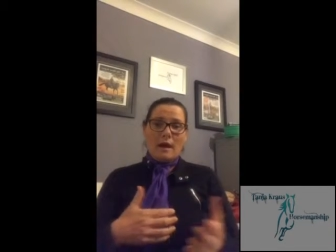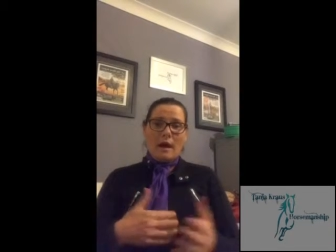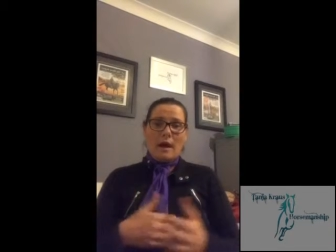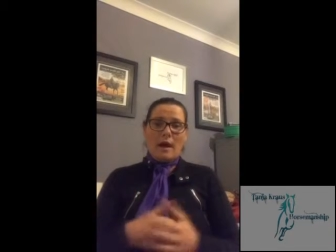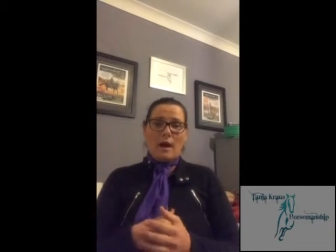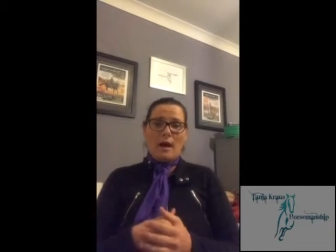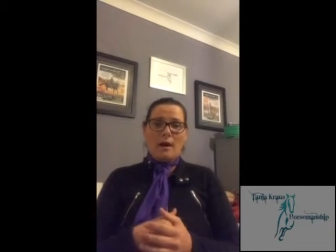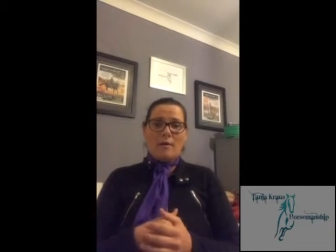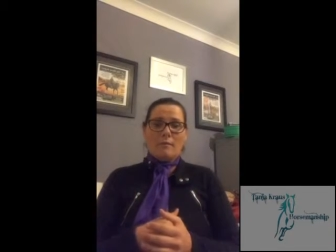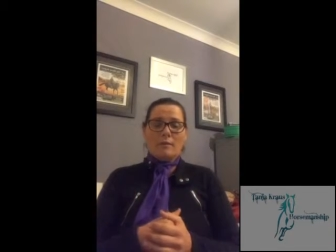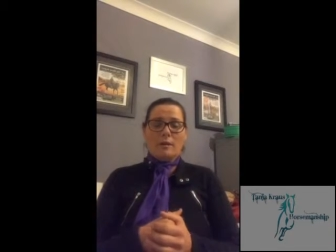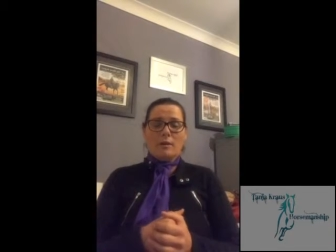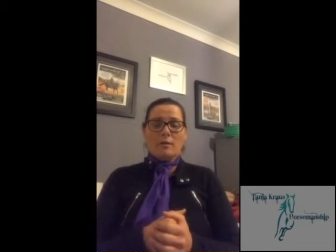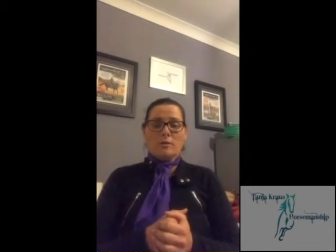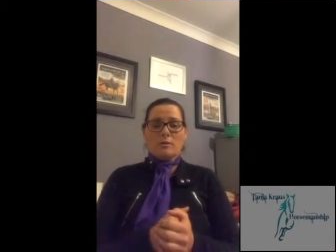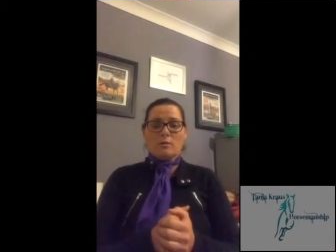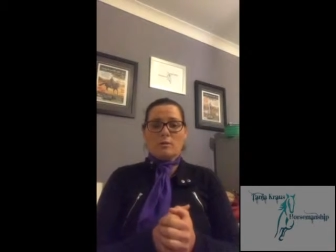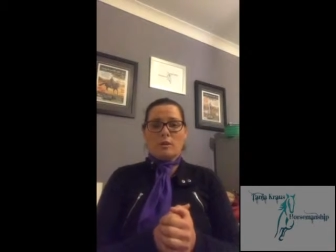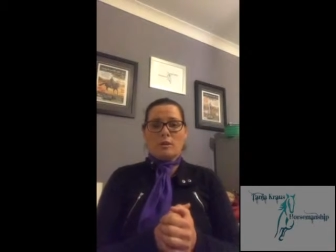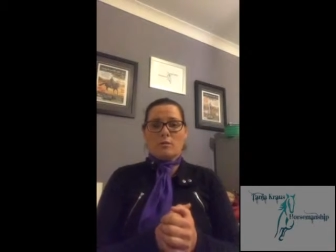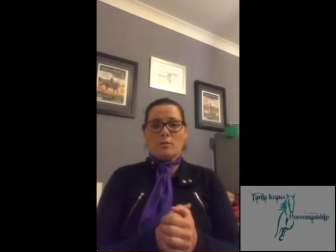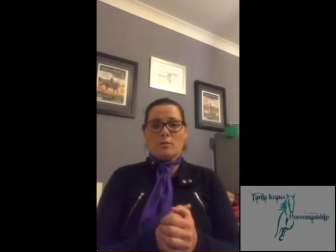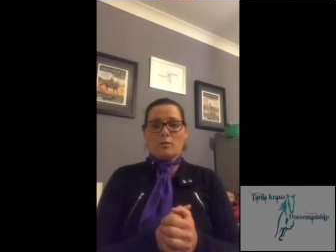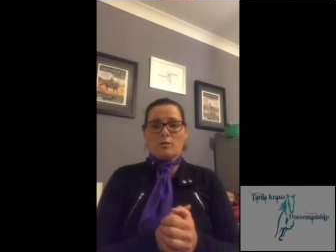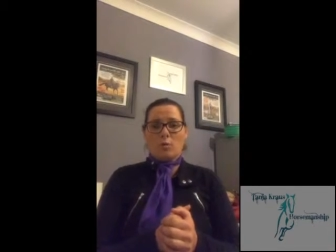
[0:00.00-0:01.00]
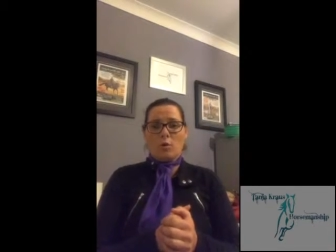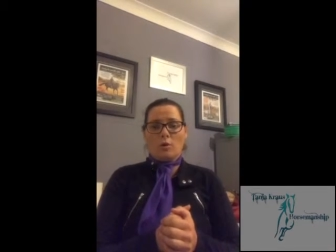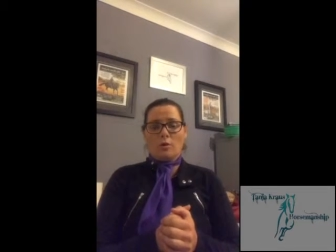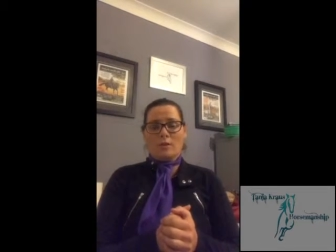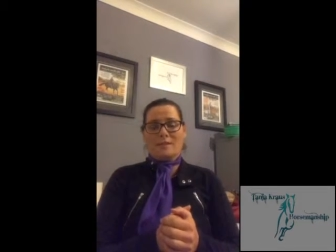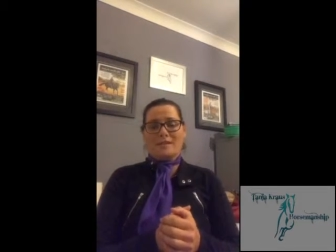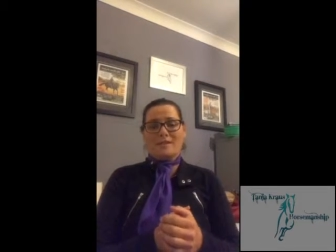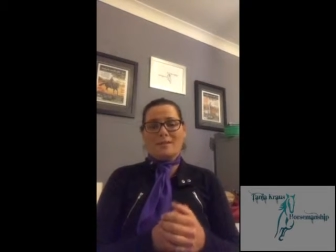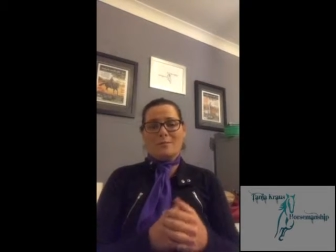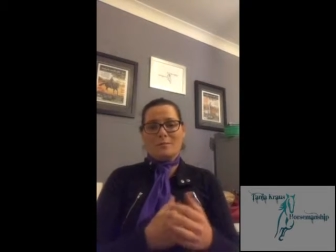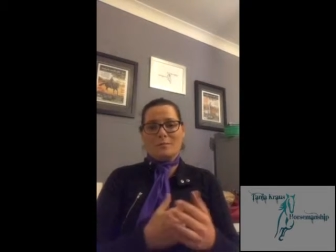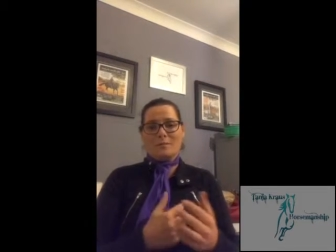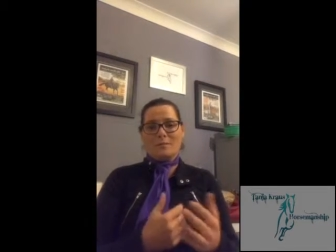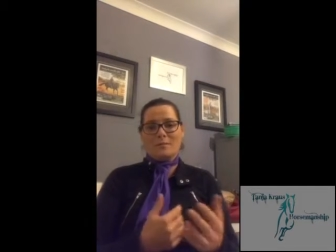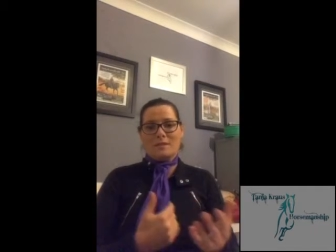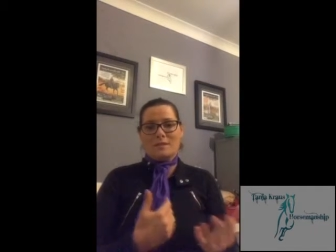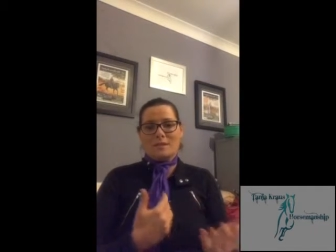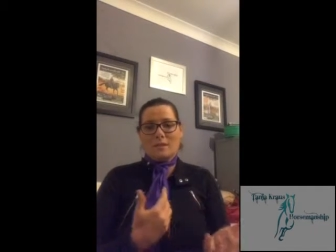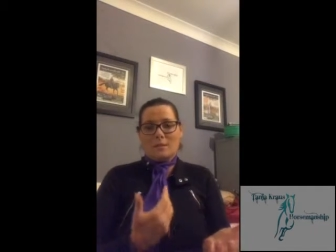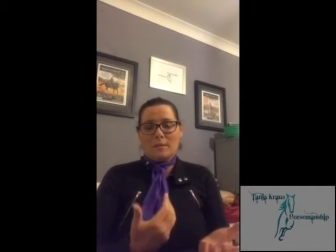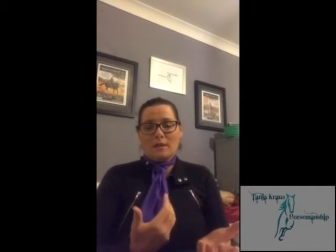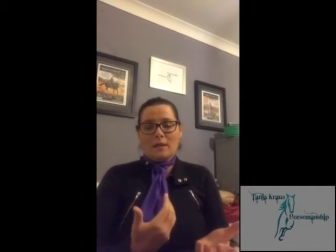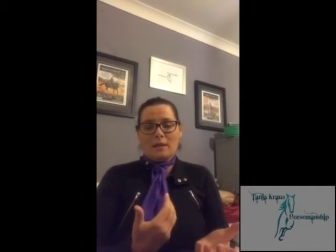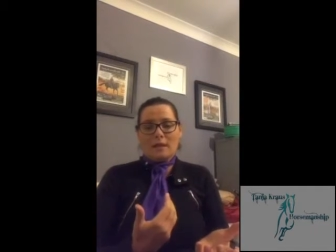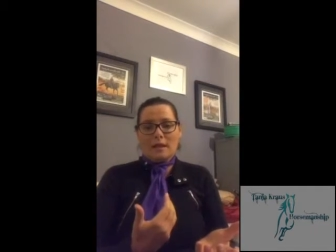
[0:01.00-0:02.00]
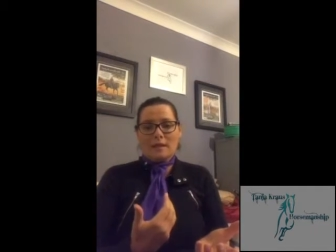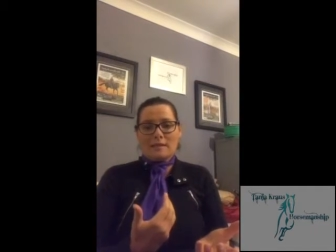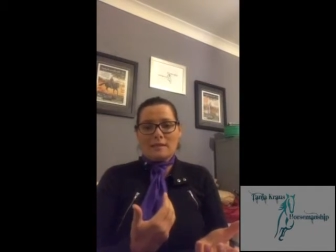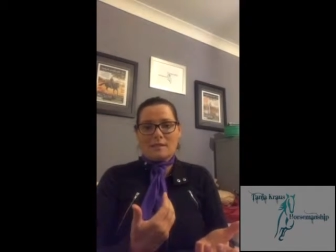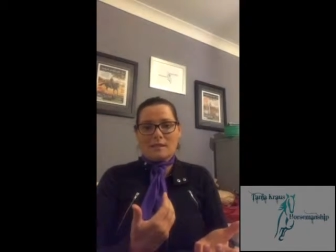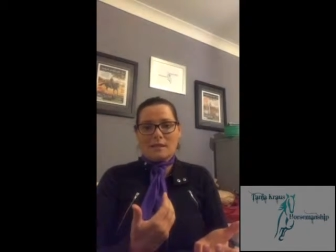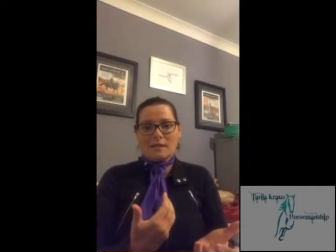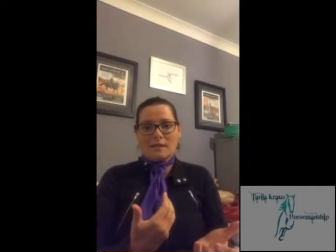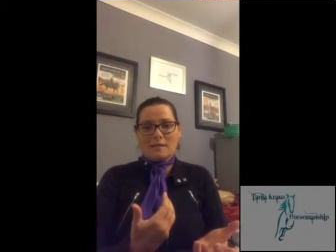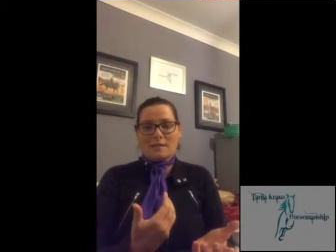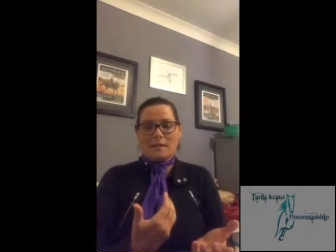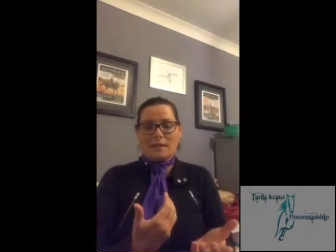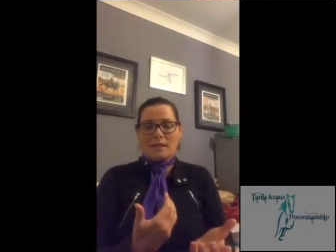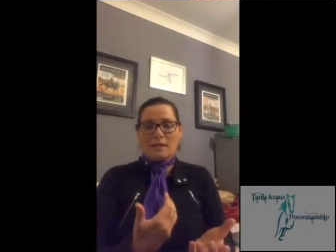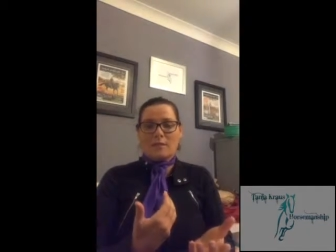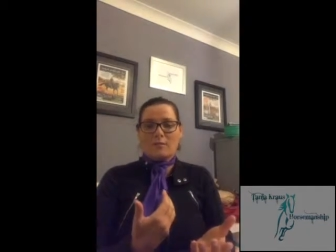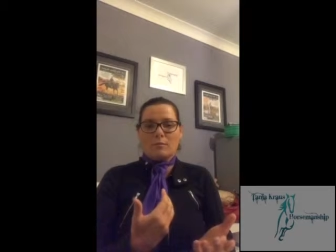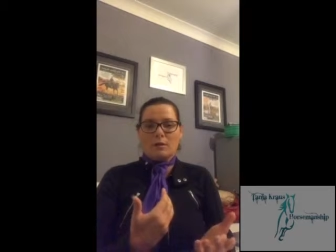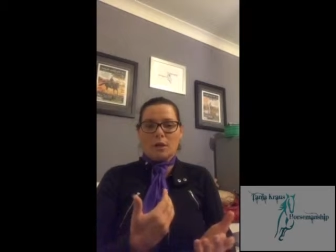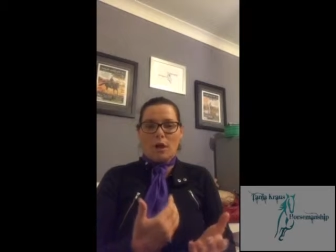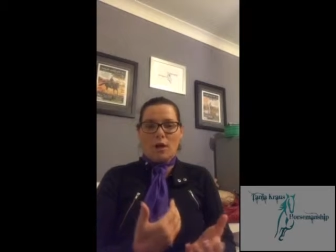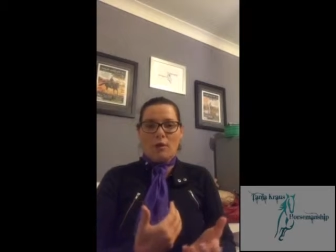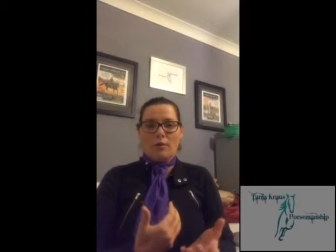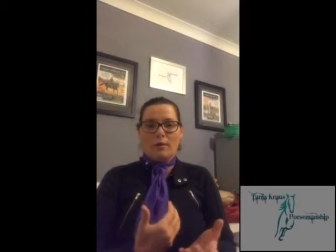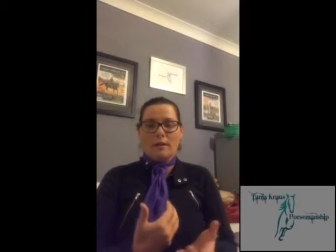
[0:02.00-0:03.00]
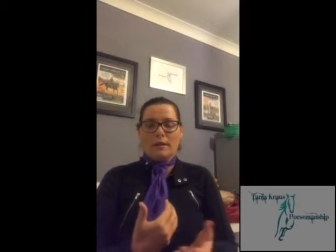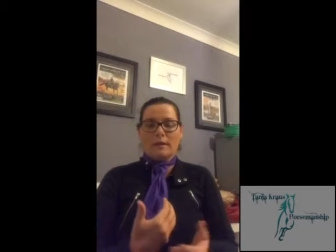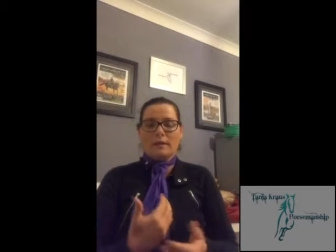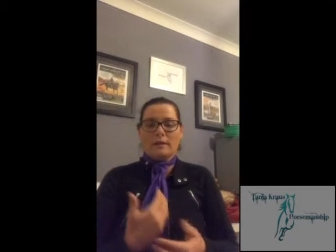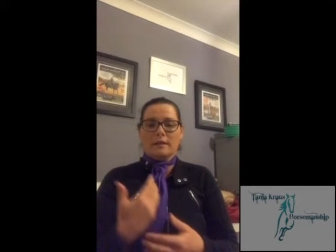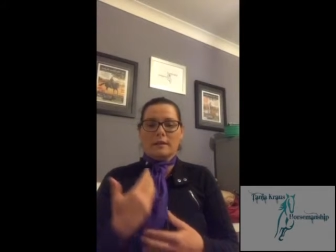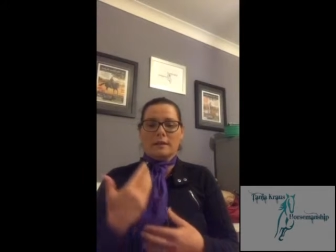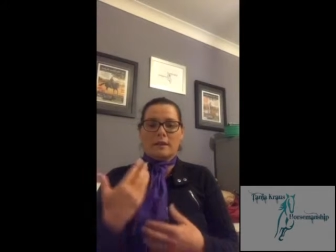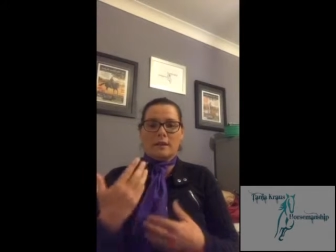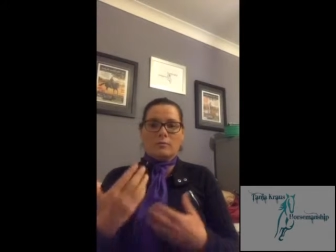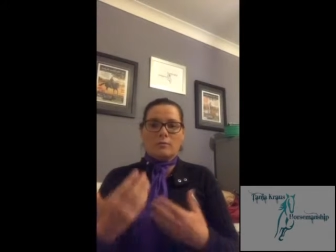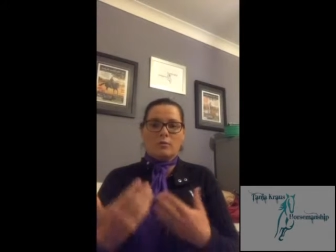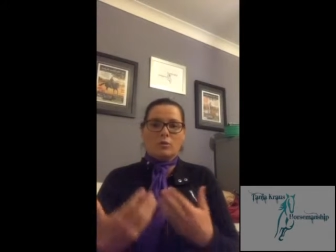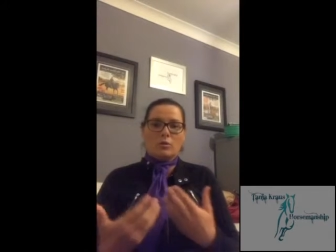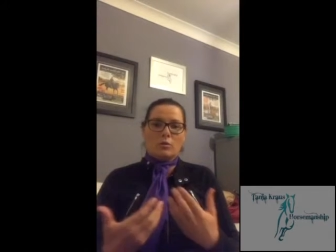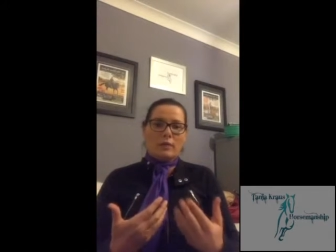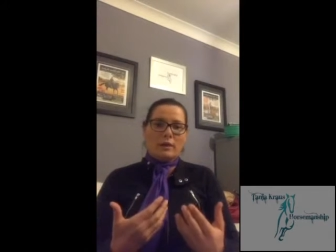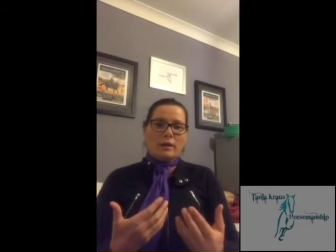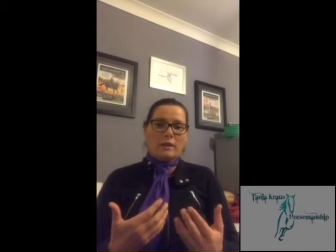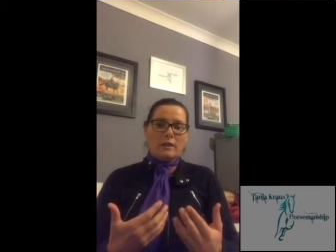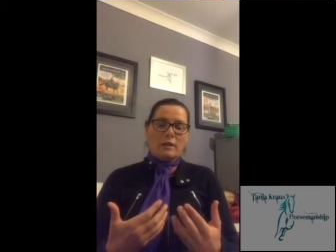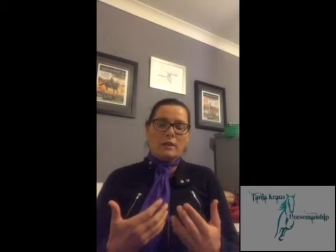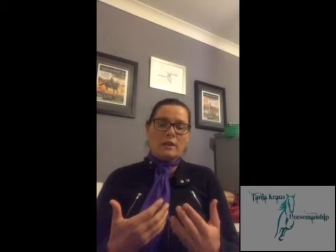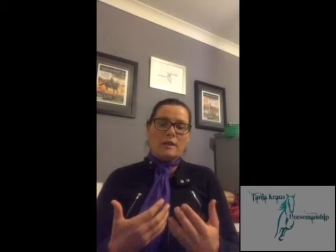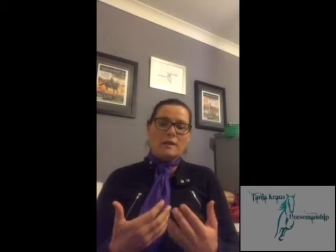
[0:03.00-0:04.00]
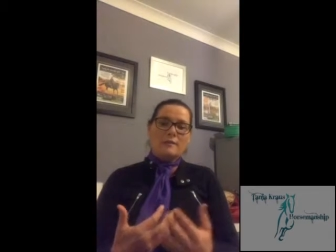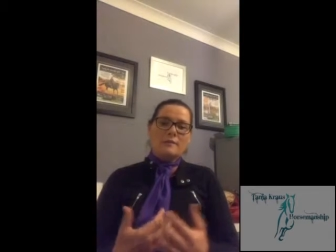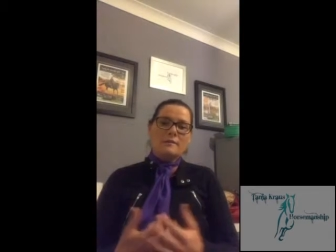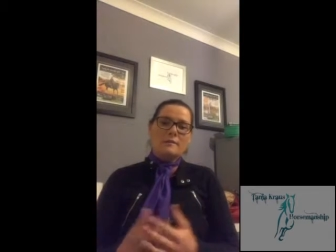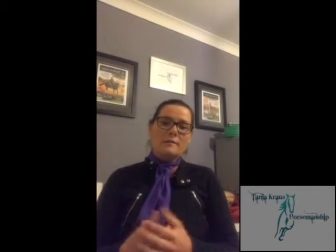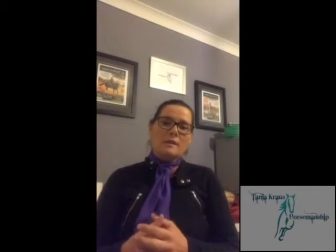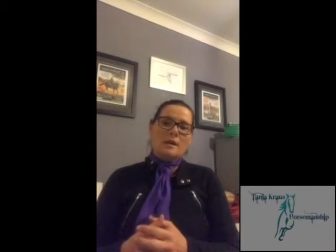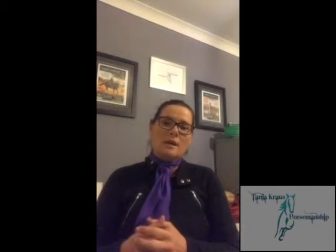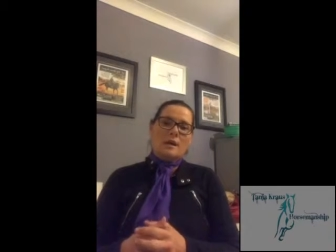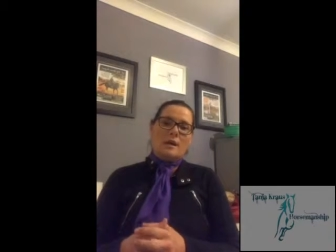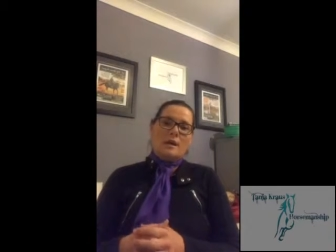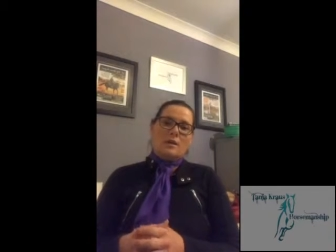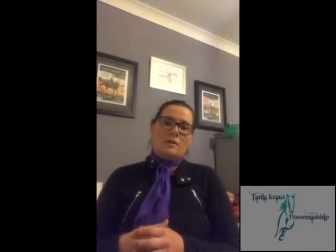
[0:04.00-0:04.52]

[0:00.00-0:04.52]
It's what stimulates us to keep going and keep doing things.